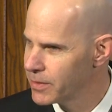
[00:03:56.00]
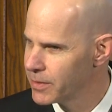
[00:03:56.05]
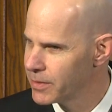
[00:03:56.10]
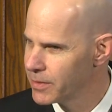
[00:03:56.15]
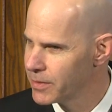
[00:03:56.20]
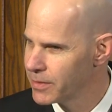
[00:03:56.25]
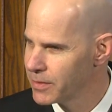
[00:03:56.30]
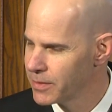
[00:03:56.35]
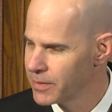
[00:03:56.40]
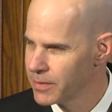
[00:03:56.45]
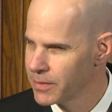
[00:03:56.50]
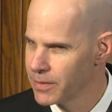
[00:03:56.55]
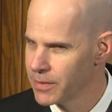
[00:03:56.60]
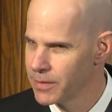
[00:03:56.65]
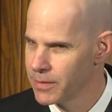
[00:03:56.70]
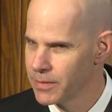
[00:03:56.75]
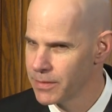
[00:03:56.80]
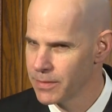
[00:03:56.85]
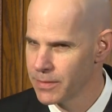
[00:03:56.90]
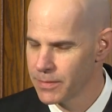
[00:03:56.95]

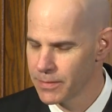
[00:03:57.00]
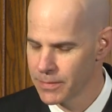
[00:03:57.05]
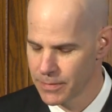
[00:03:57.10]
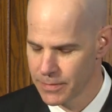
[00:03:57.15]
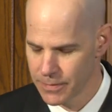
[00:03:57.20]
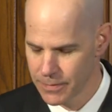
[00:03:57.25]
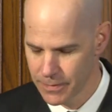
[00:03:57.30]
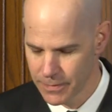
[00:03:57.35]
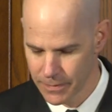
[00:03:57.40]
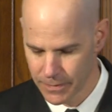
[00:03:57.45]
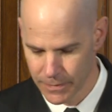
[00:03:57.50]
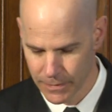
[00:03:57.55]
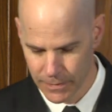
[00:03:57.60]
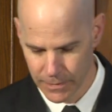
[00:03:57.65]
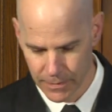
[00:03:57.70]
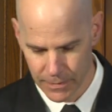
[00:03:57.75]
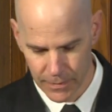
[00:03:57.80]
No one is speaking in this clip.